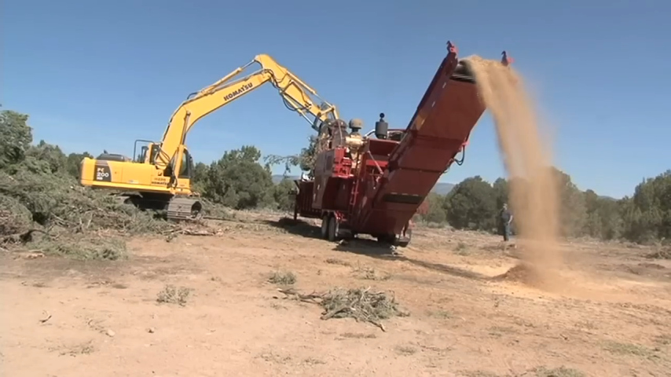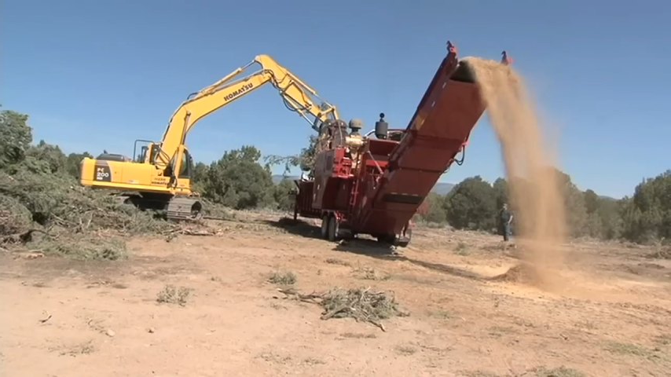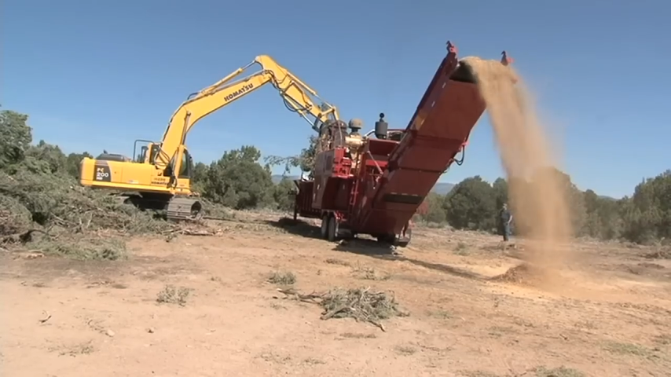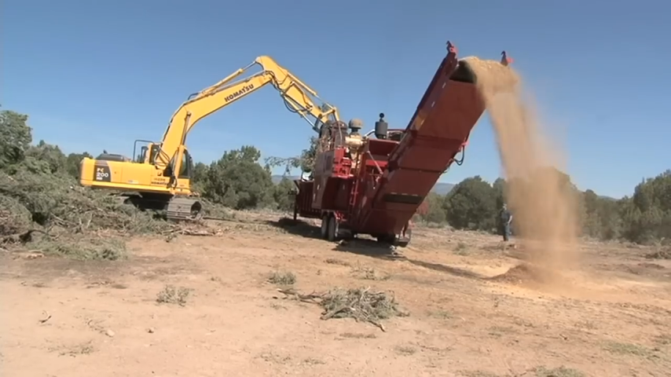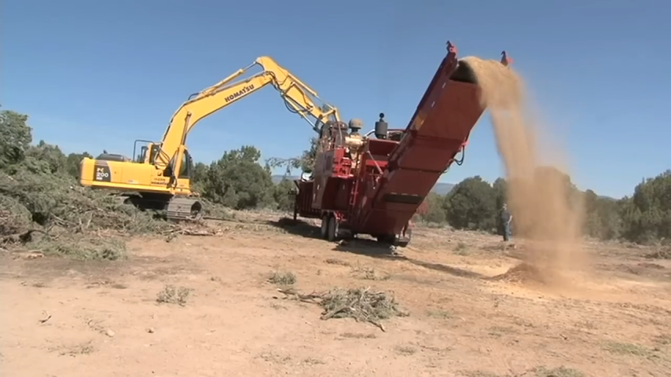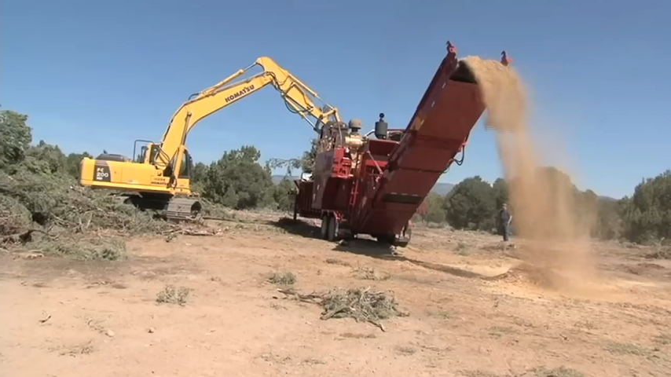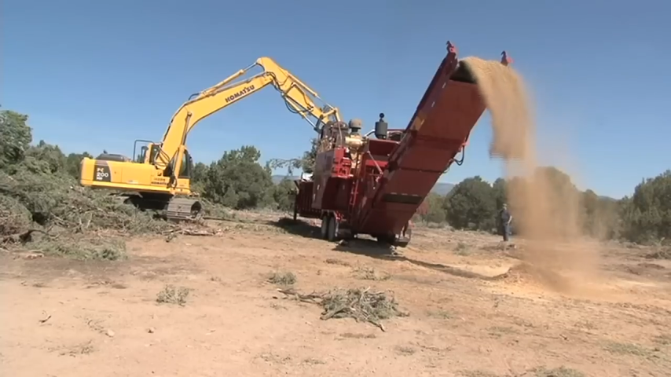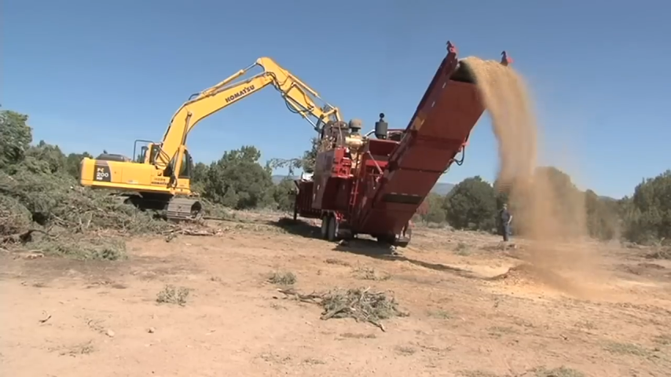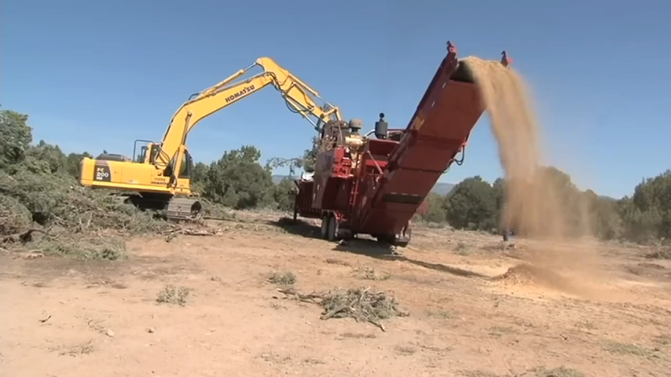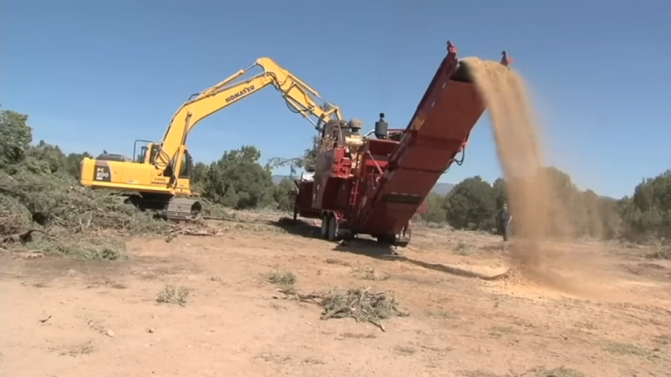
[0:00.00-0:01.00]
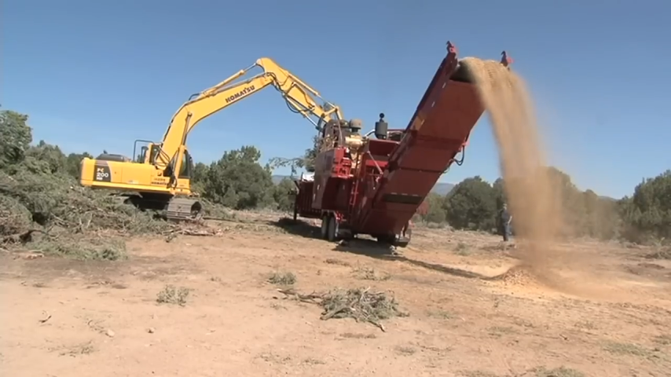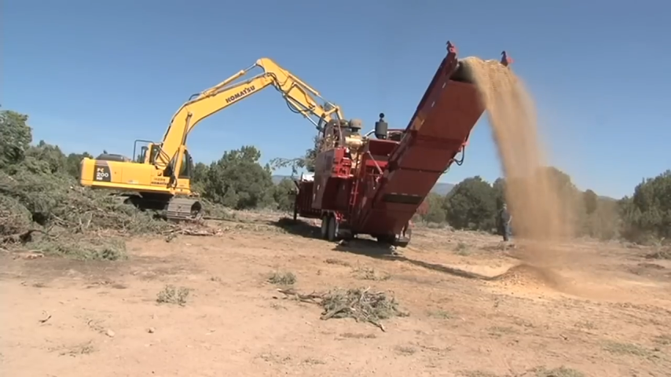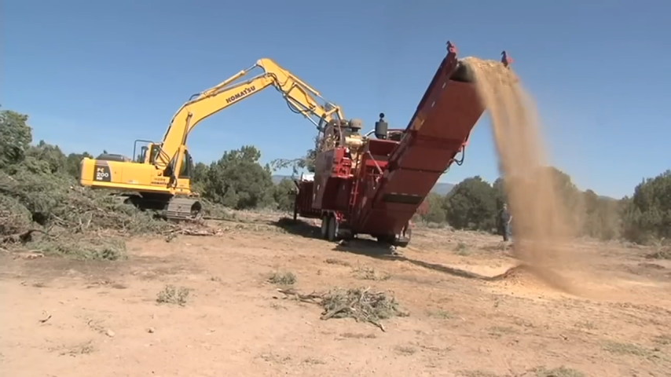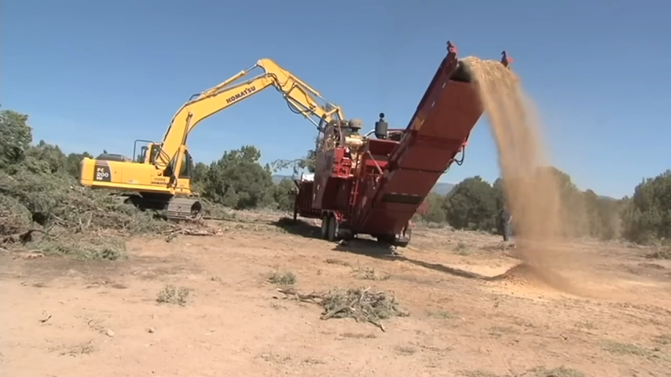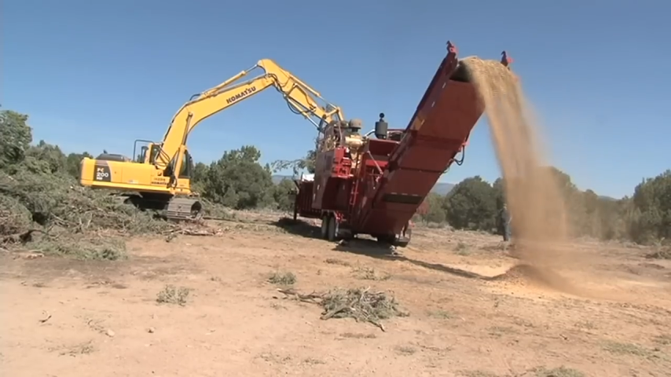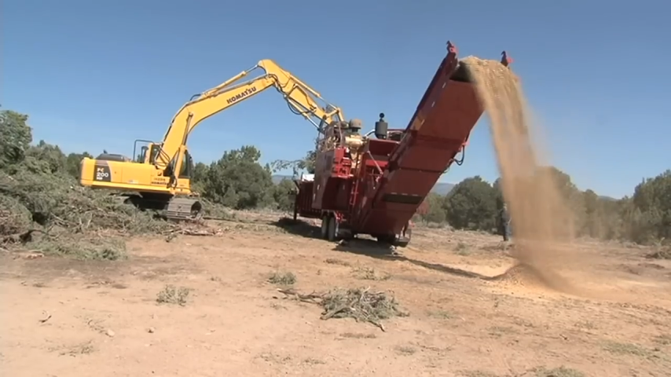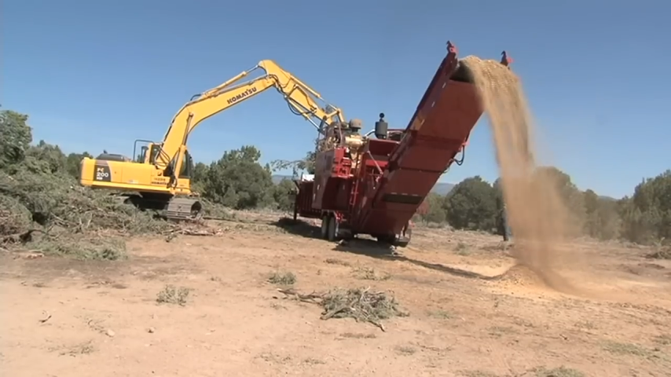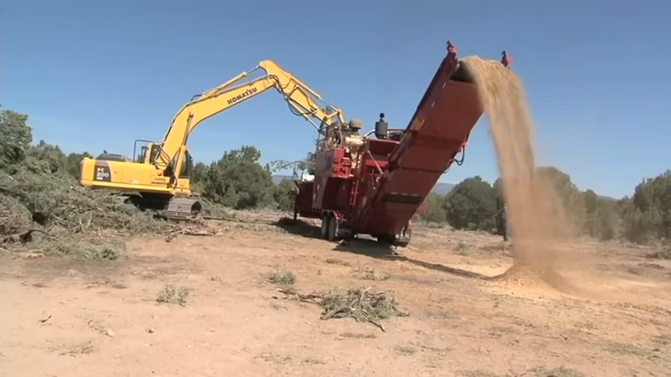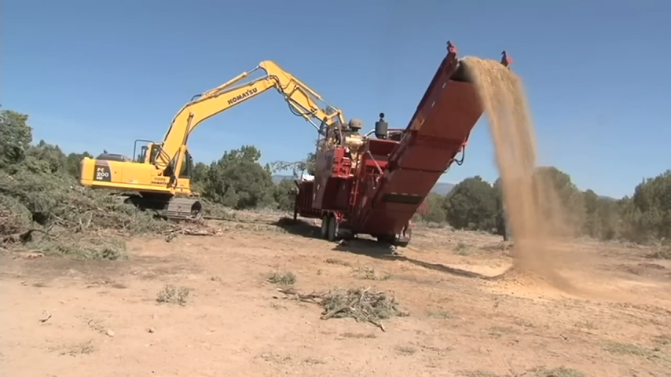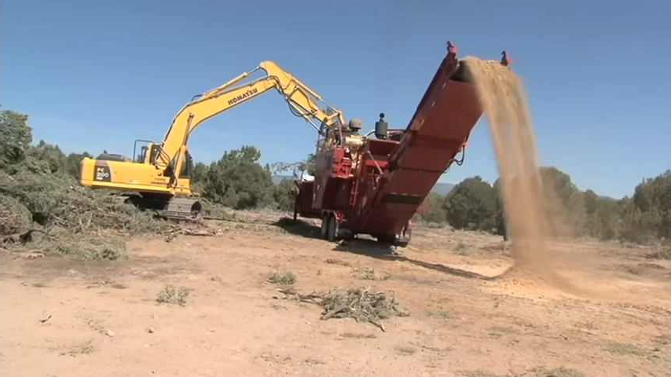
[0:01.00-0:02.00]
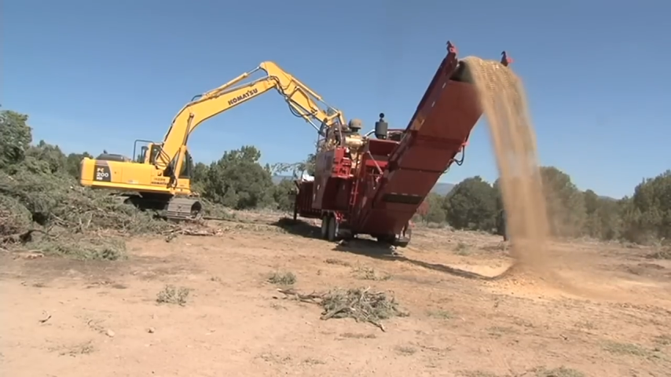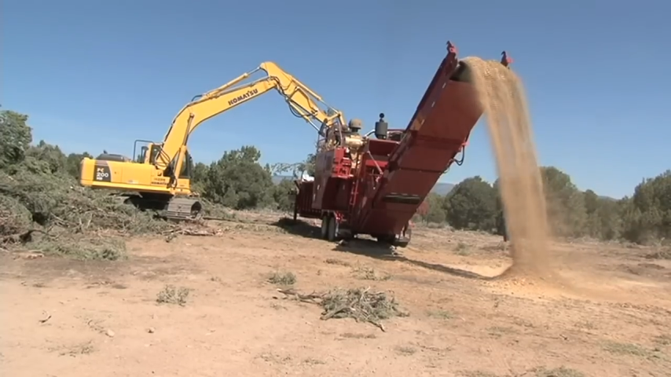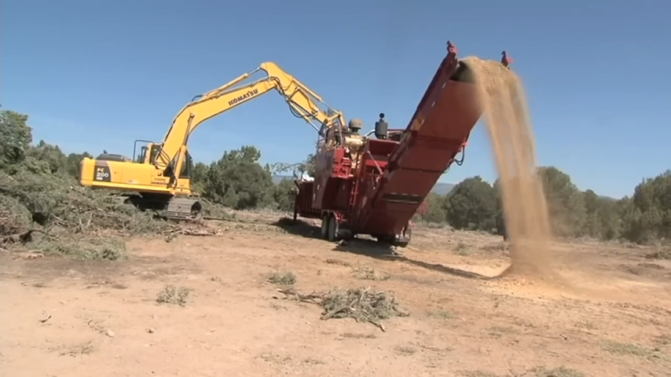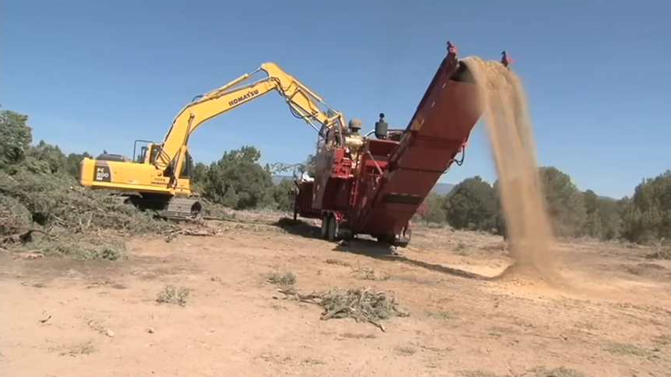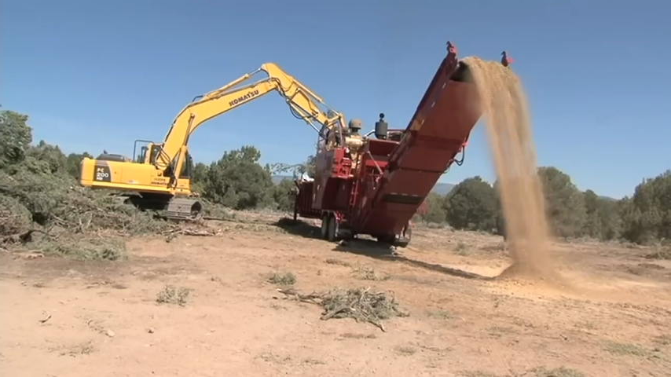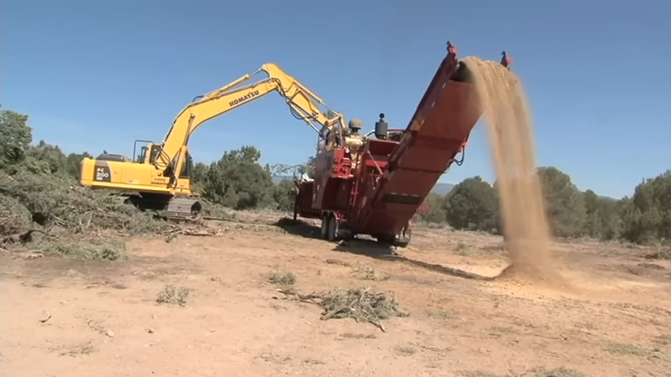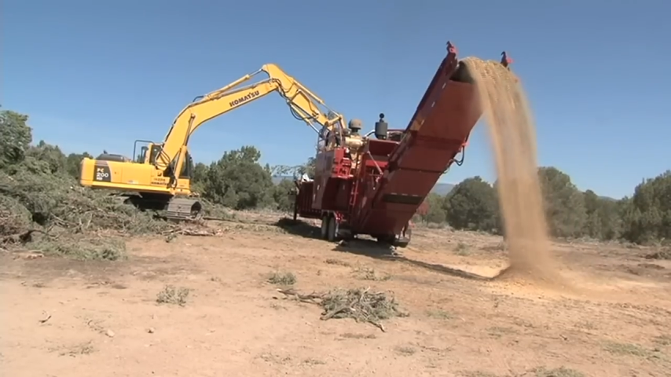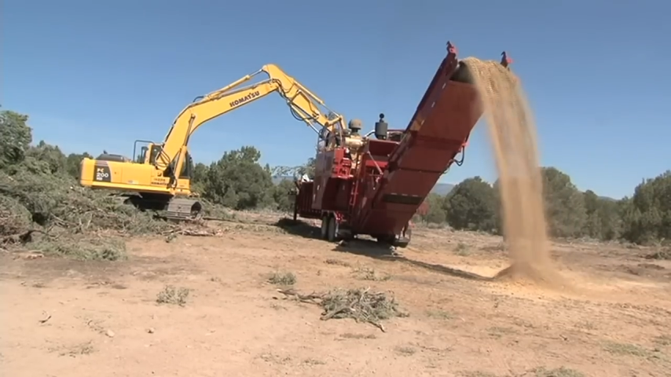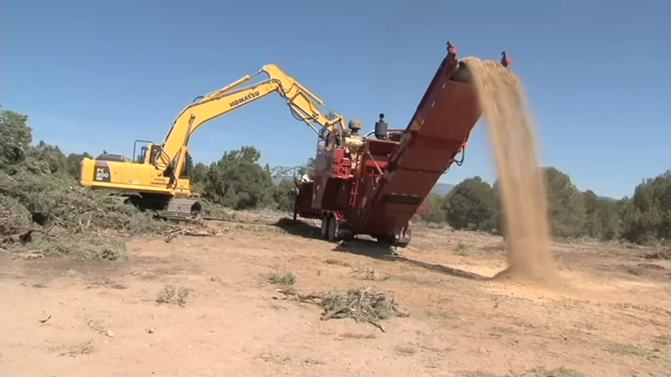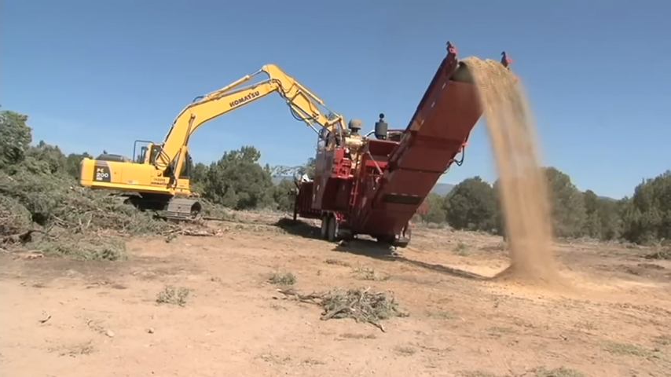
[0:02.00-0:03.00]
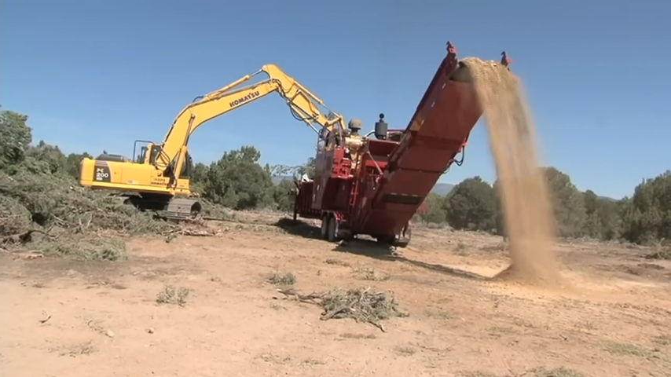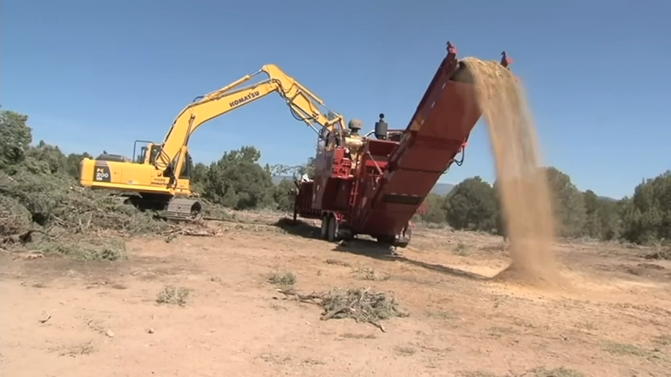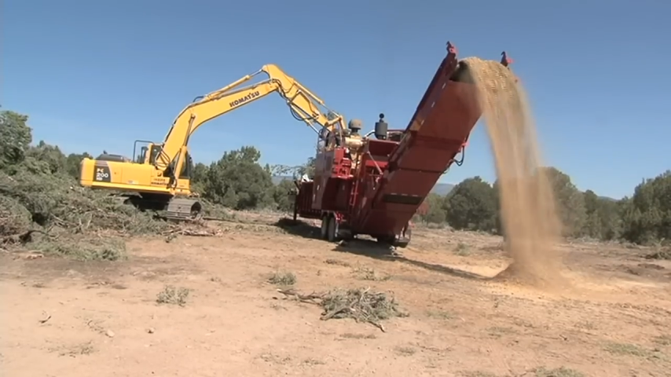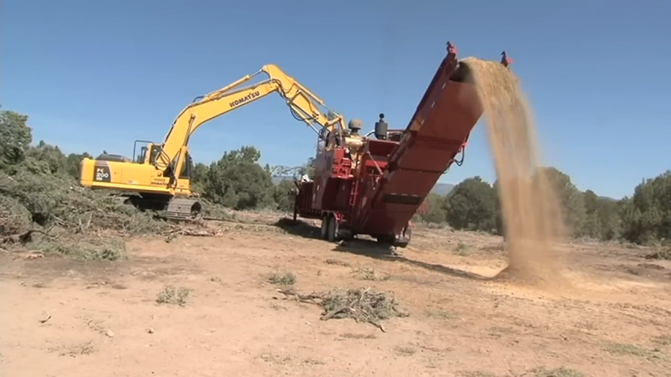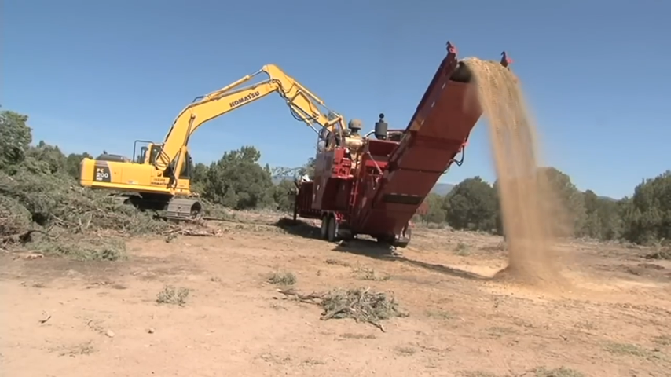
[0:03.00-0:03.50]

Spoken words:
(no speaker visible)